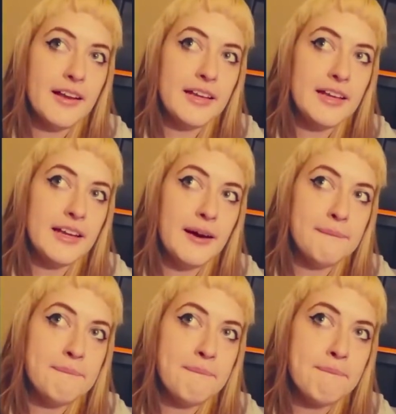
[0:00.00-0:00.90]
Yeah.
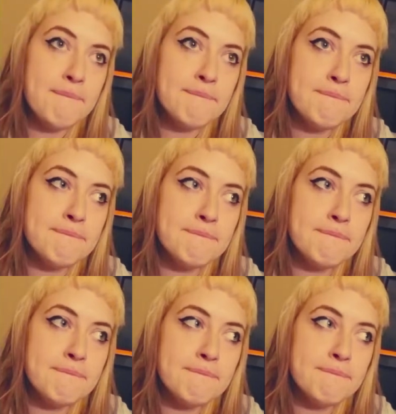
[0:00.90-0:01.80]

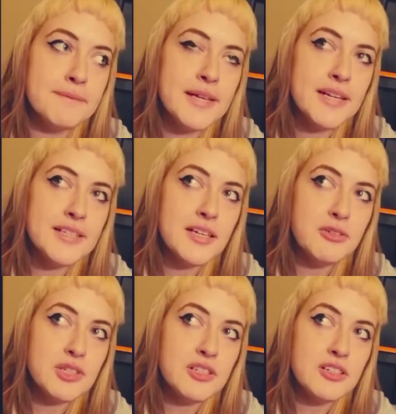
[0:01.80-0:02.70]
Didn't I say I was
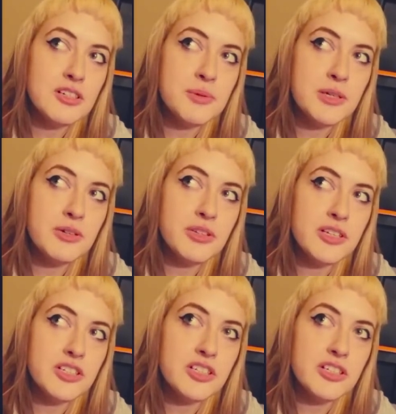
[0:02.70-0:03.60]
going to talk about all that
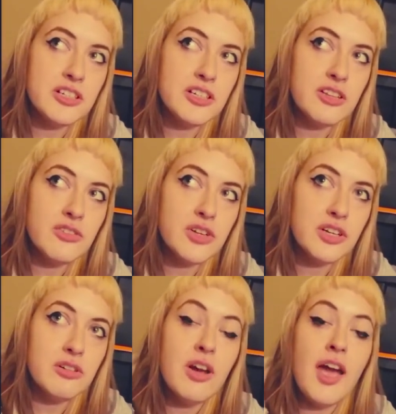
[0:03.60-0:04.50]
shit in another
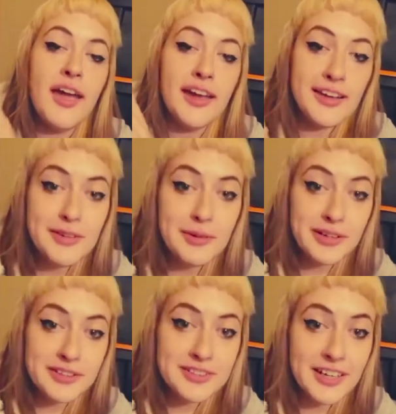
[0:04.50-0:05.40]
video?
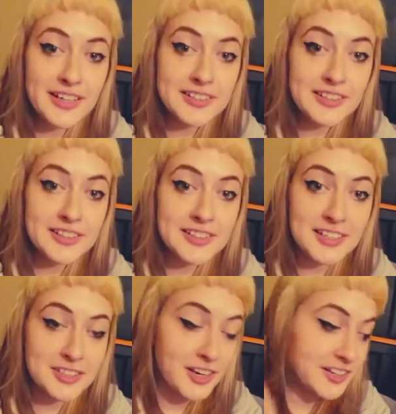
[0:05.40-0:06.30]
Anyways, I guess I got
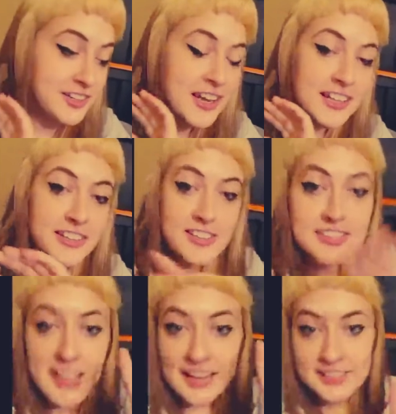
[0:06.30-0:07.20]
sidetracked. There's
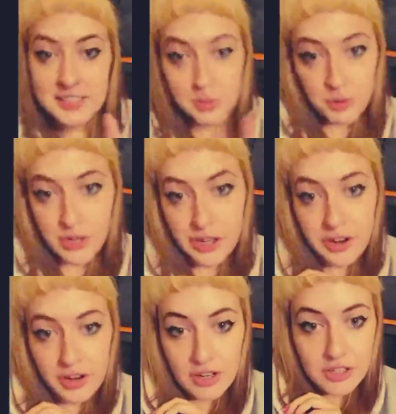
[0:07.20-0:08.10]
that story
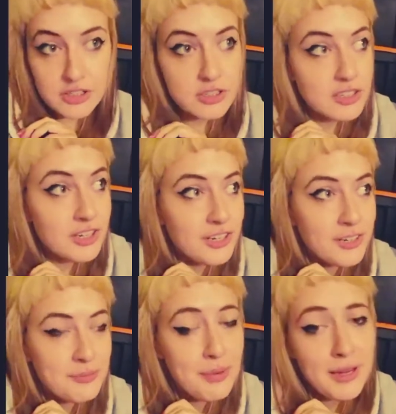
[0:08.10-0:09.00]
on
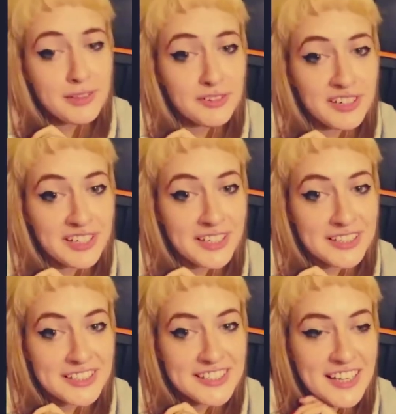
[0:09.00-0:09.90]
my 3
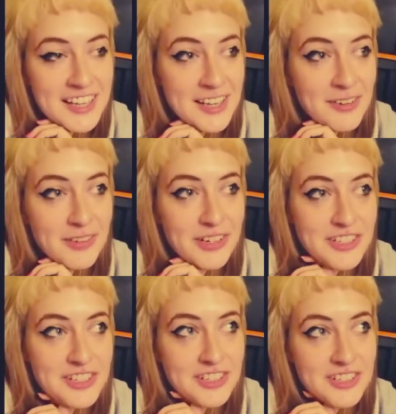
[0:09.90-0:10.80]
kids,
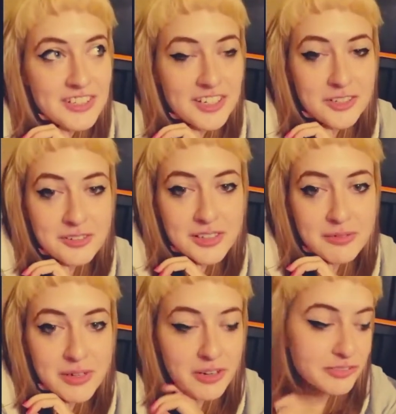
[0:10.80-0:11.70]
which I totally
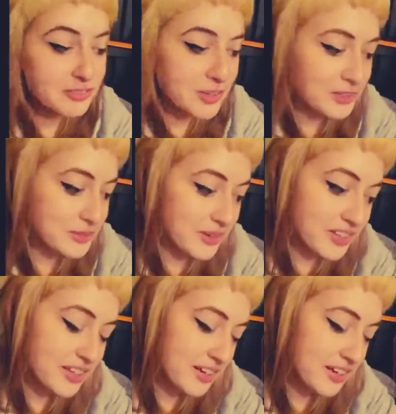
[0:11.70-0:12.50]
went off the rails with.